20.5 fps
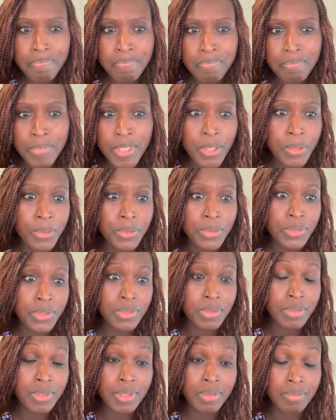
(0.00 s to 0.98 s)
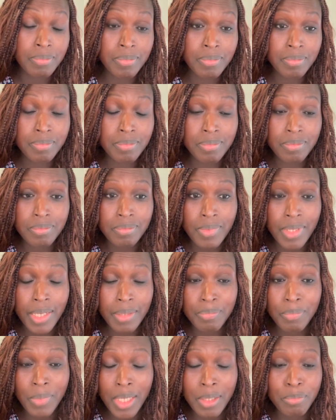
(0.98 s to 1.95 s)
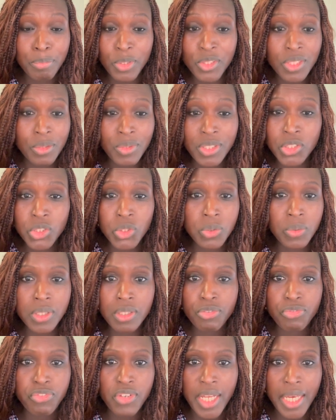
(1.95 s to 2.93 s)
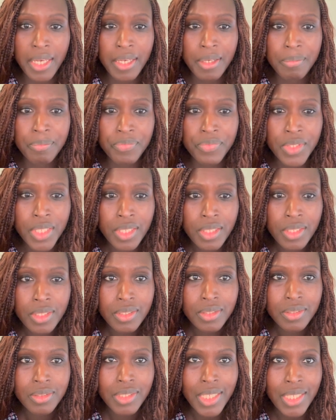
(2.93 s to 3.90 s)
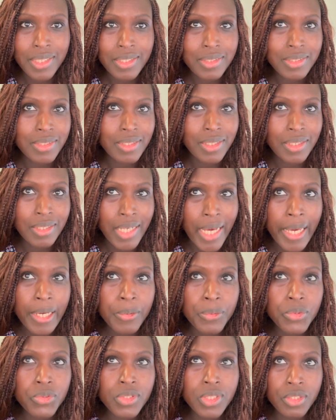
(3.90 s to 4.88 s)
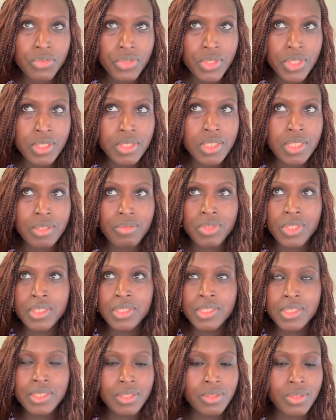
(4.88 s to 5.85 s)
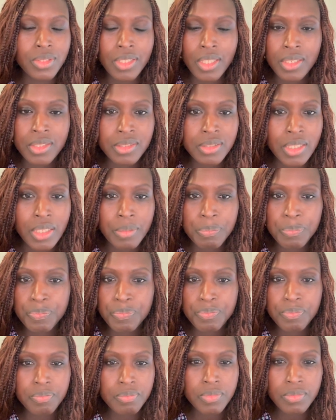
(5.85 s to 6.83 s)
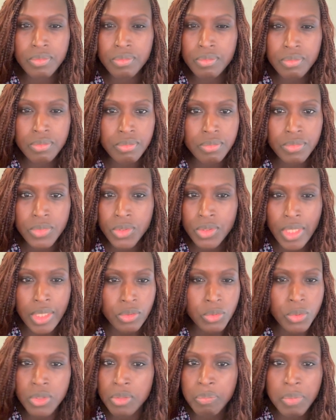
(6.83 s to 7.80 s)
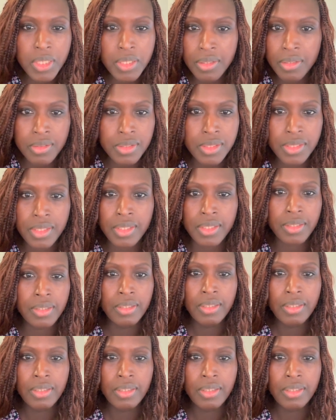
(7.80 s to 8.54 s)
because my body was so inflamed that I could definitively see the next step that could be cancer.